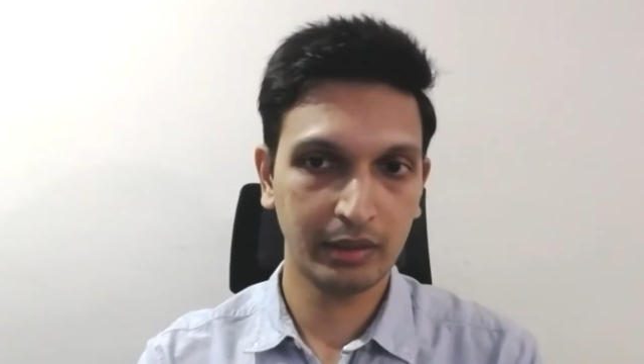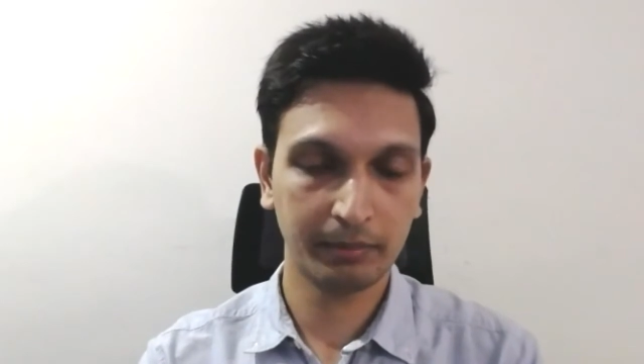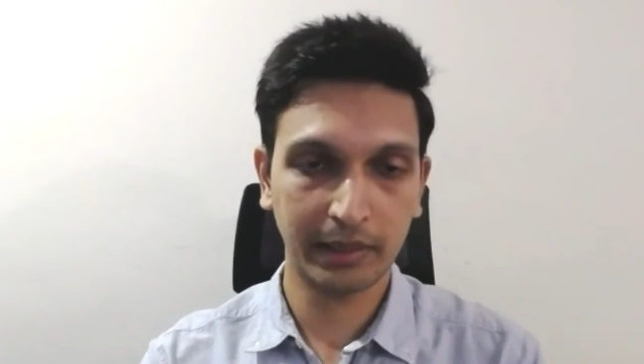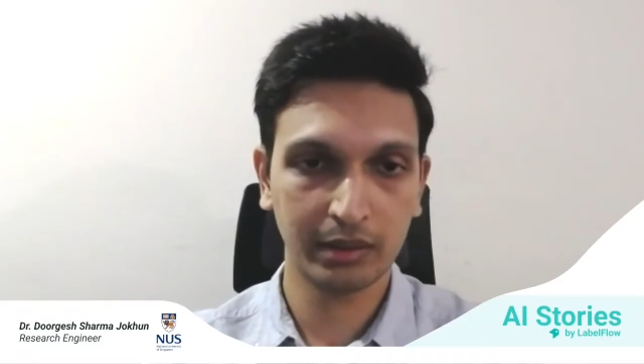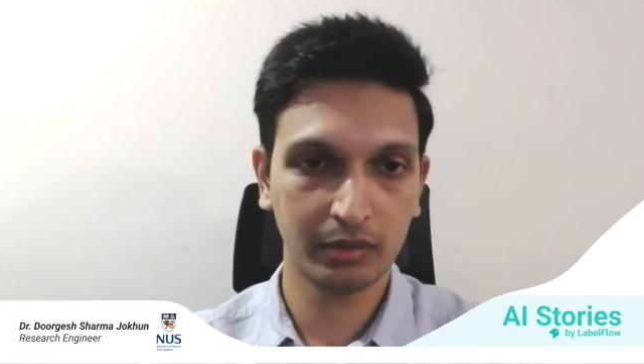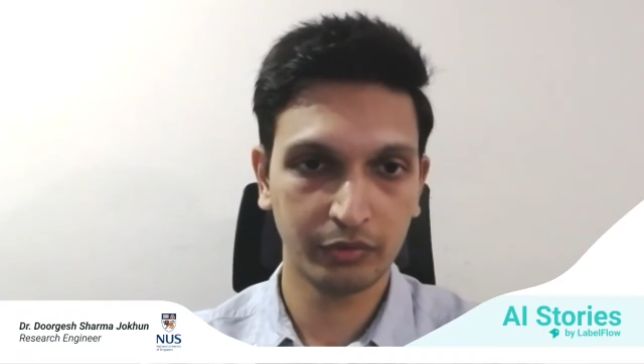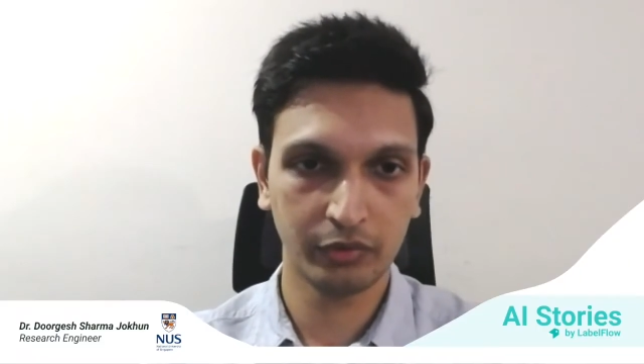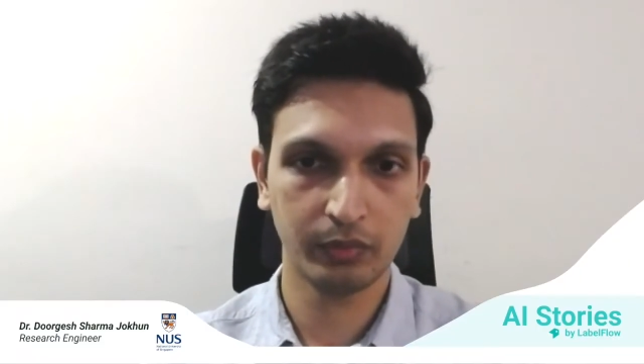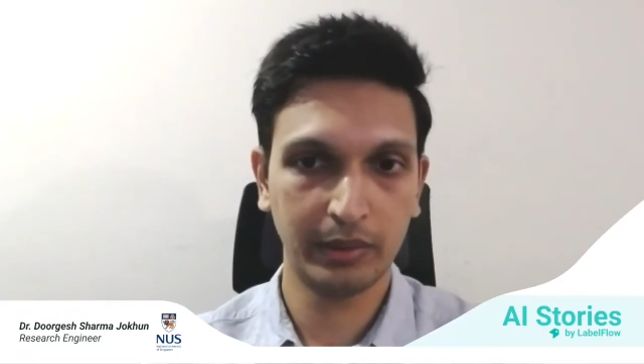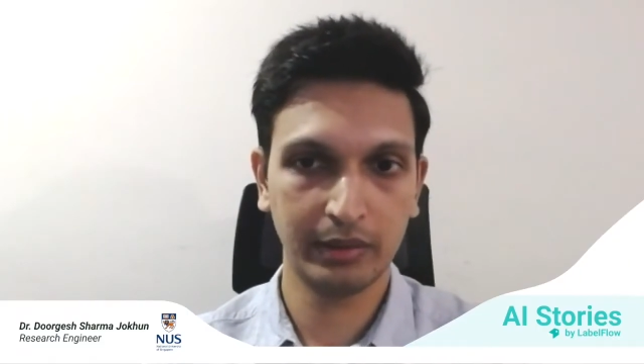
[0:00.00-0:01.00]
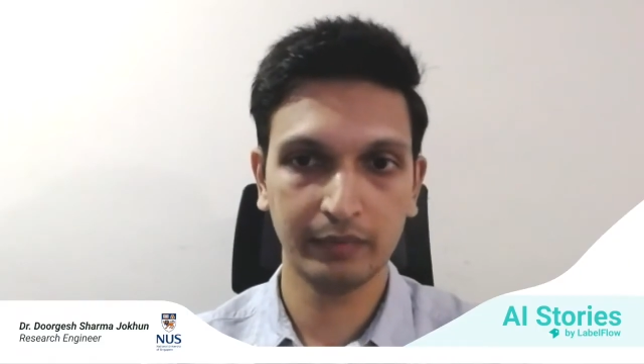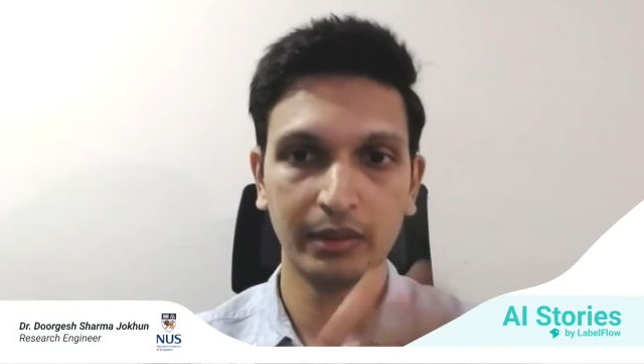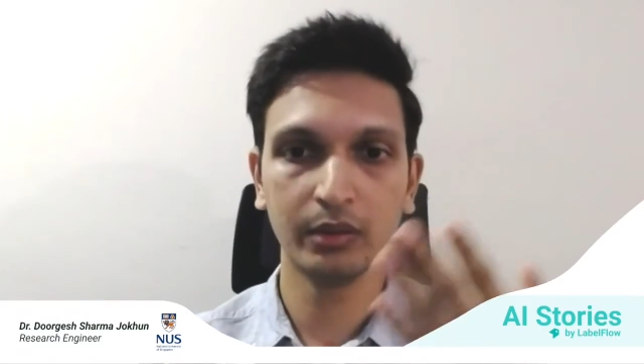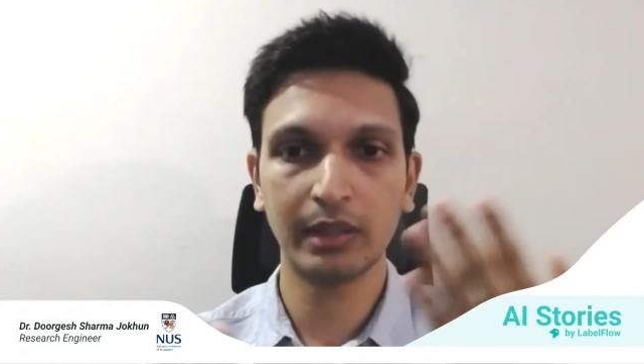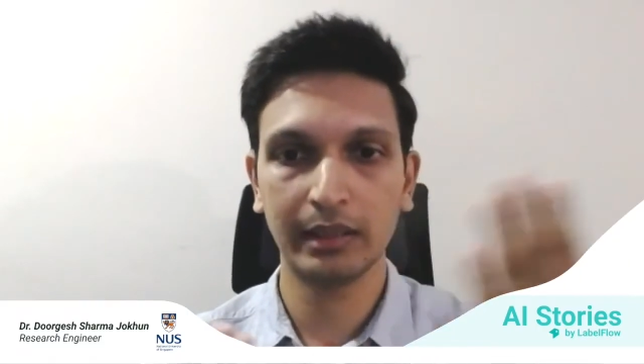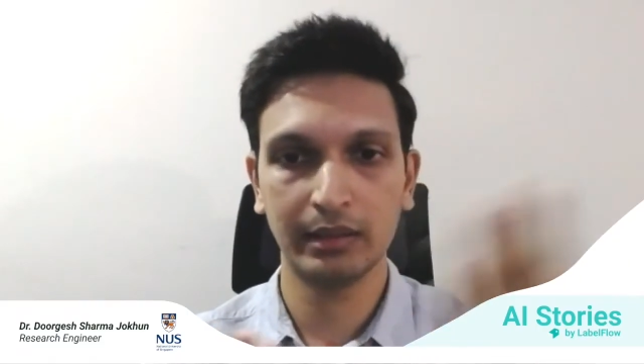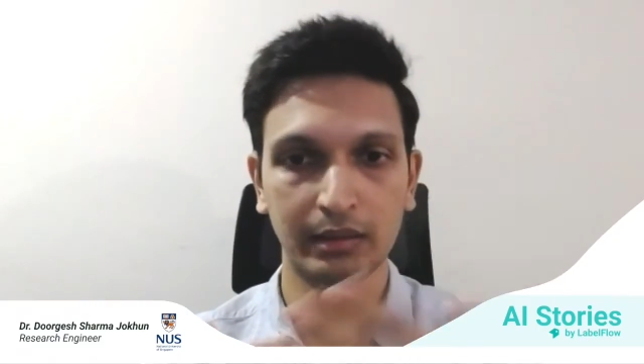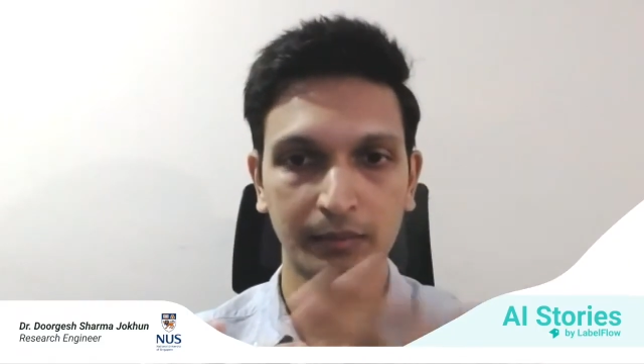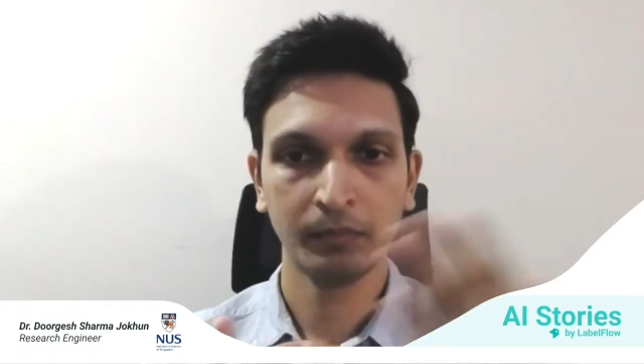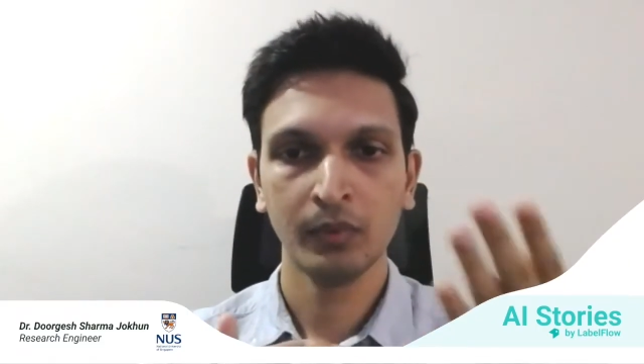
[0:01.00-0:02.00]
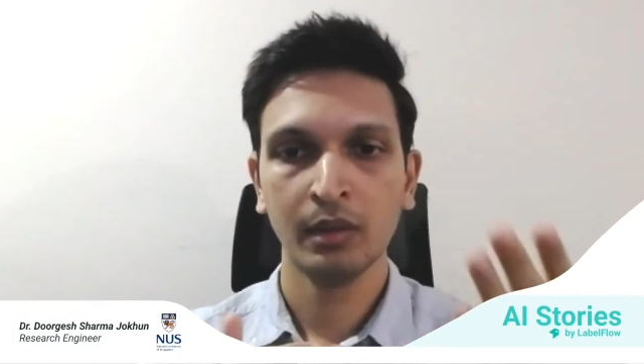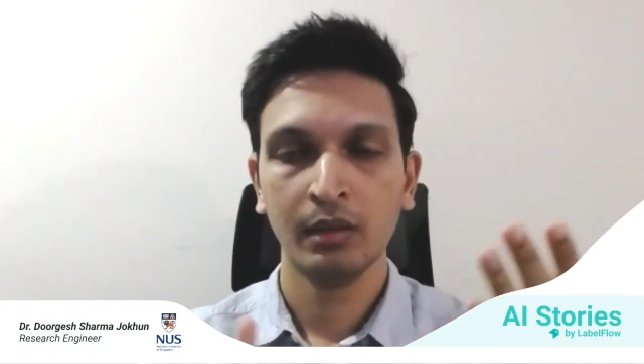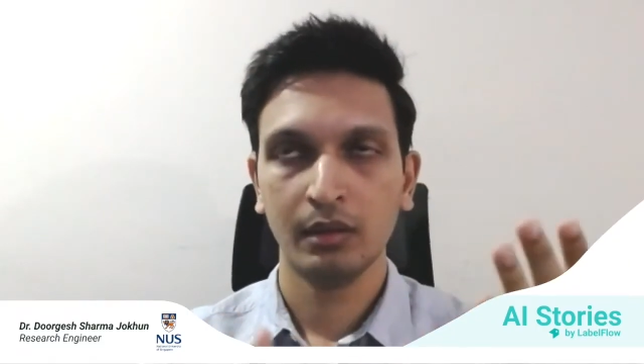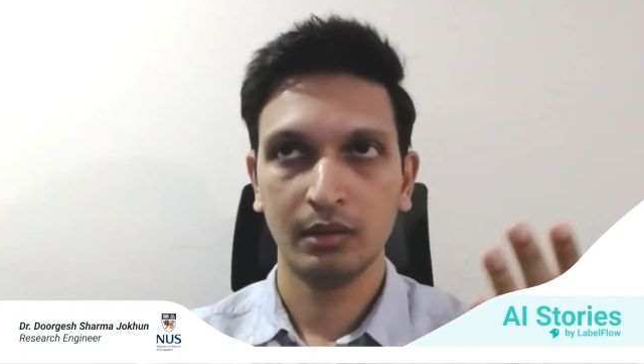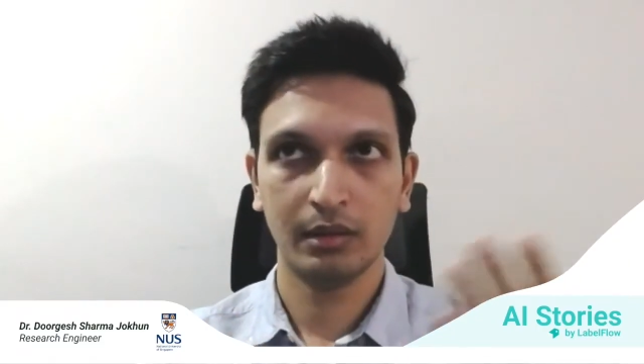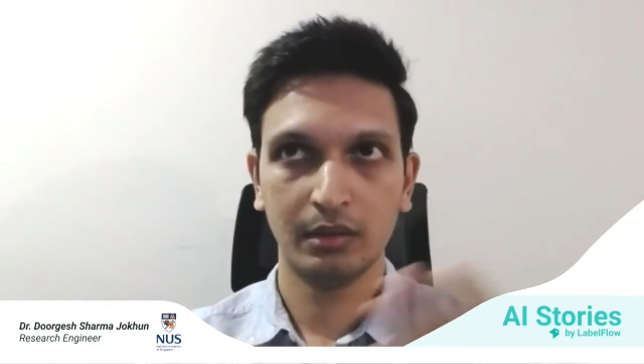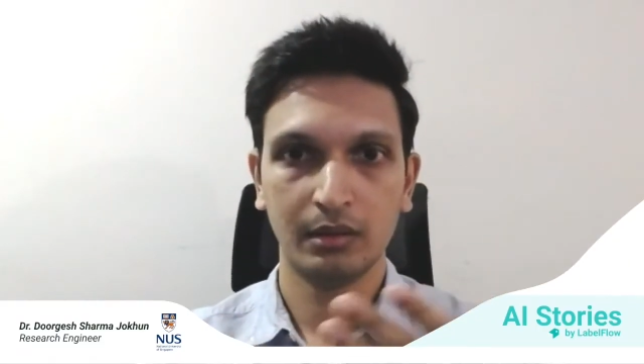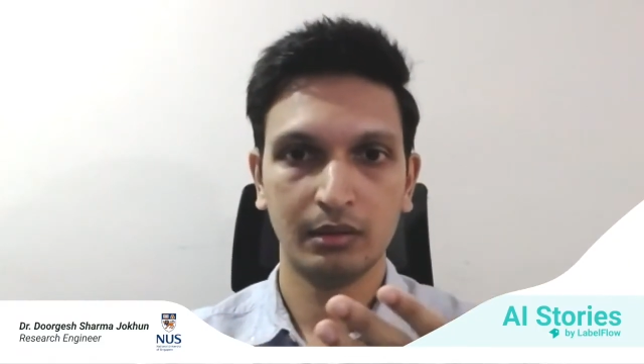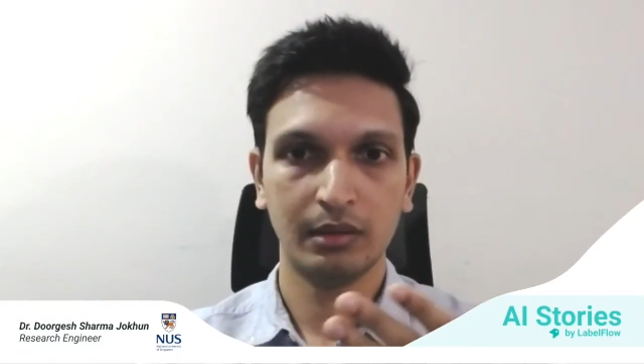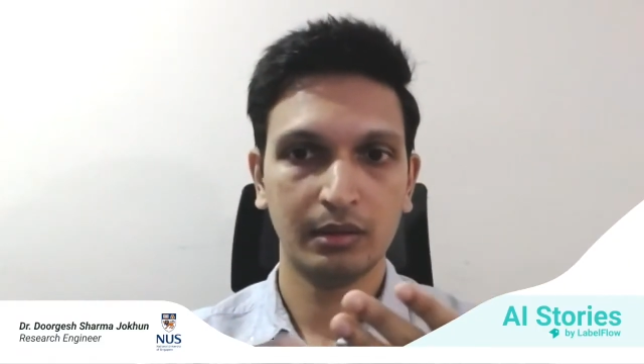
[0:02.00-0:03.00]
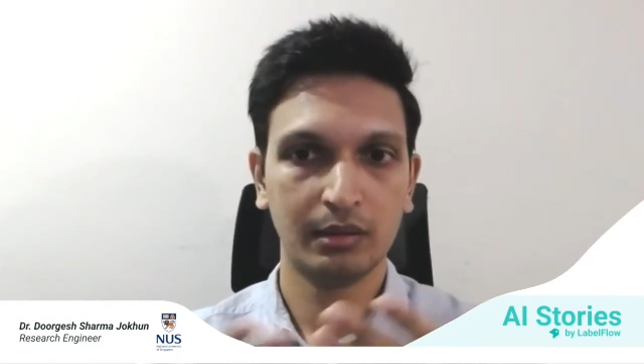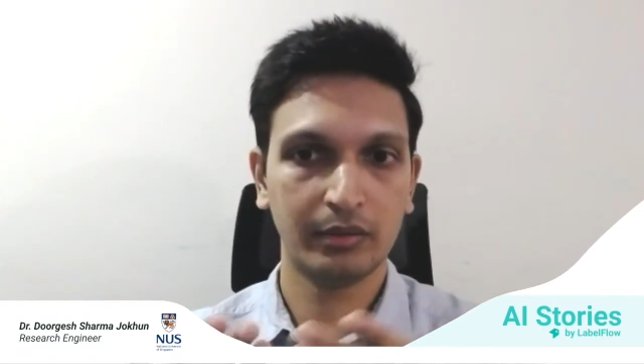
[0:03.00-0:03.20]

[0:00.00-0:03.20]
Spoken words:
pathologist, where they will look at the